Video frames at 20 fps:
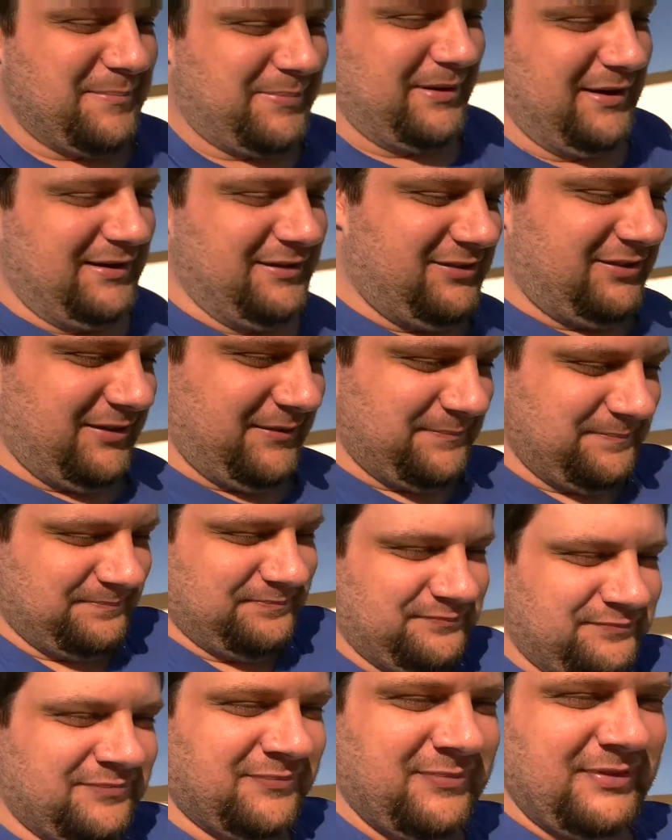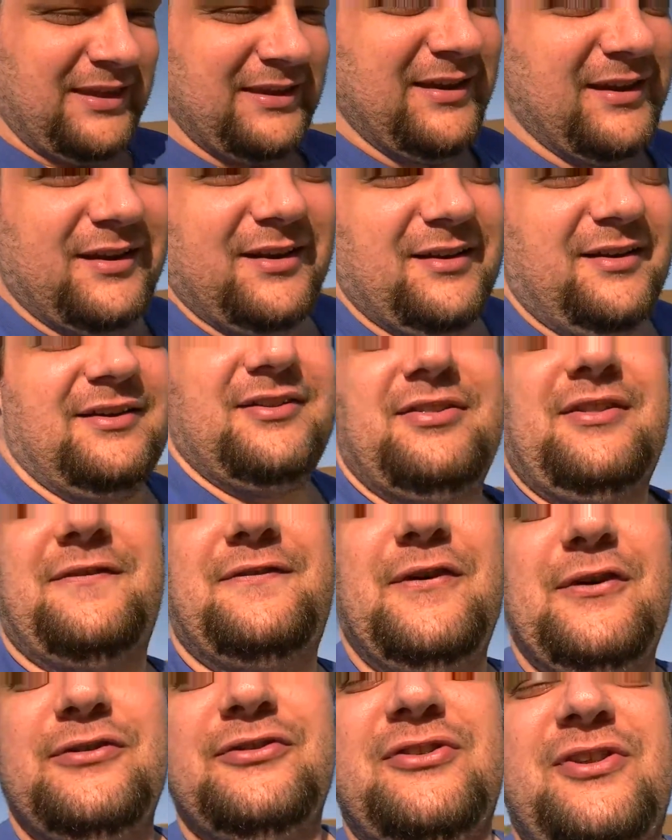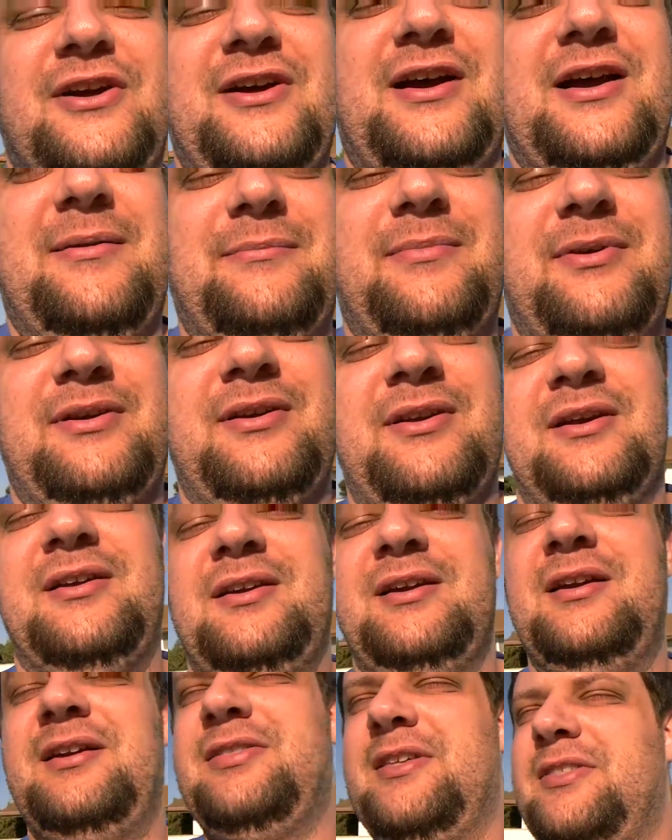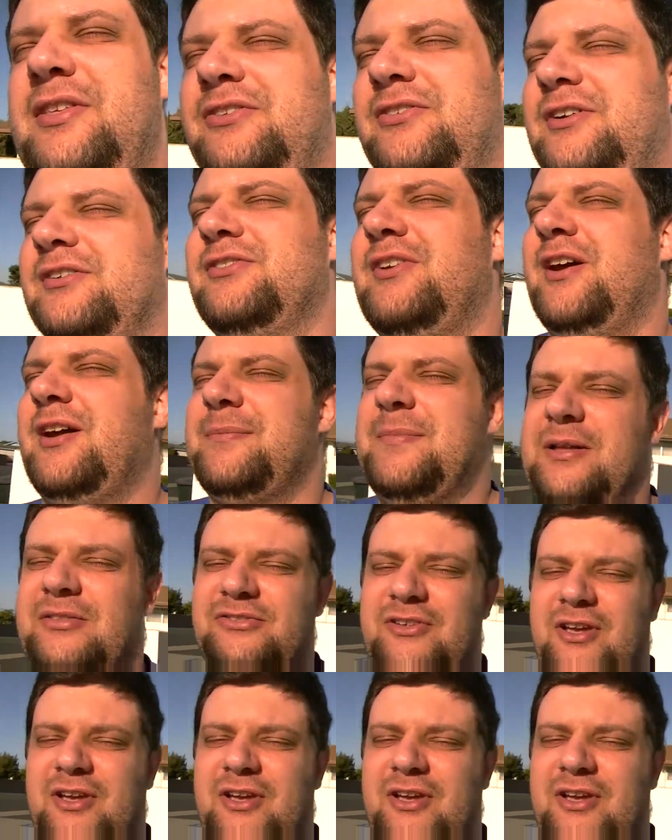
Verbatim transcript: but the first time that they started talking about